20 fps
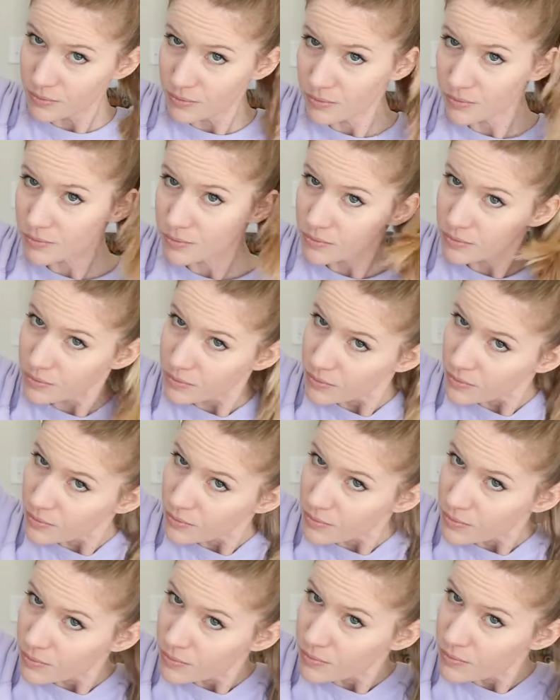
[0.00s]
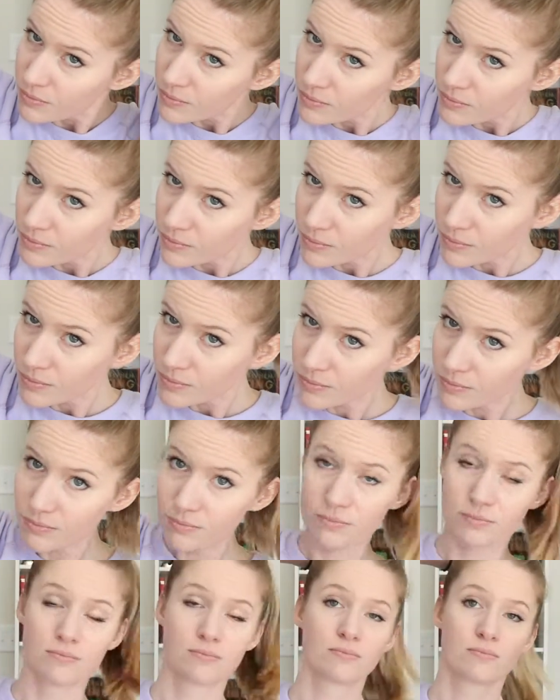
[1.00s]
brush out a little bit of the
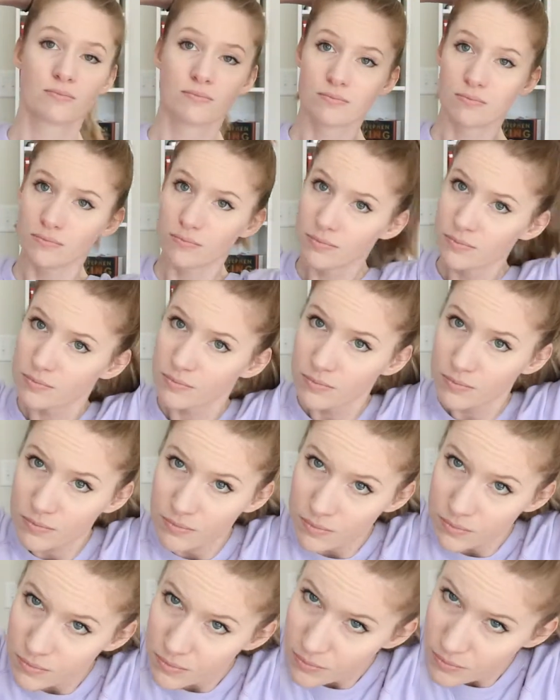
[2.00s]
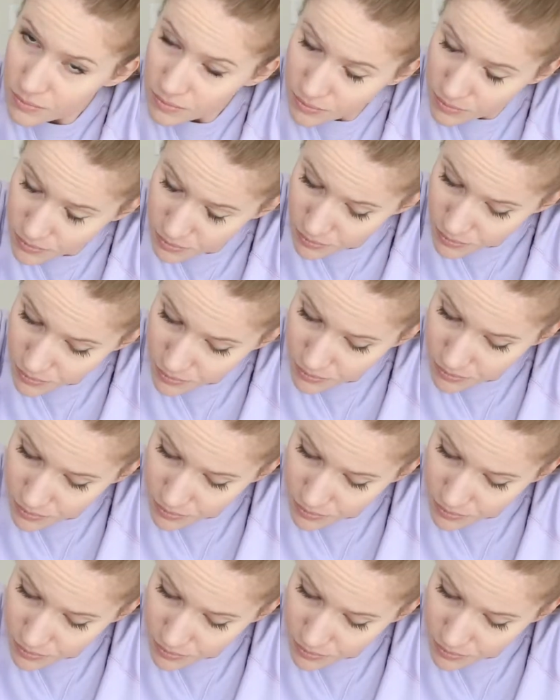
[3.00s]
actual ponytail, take my hair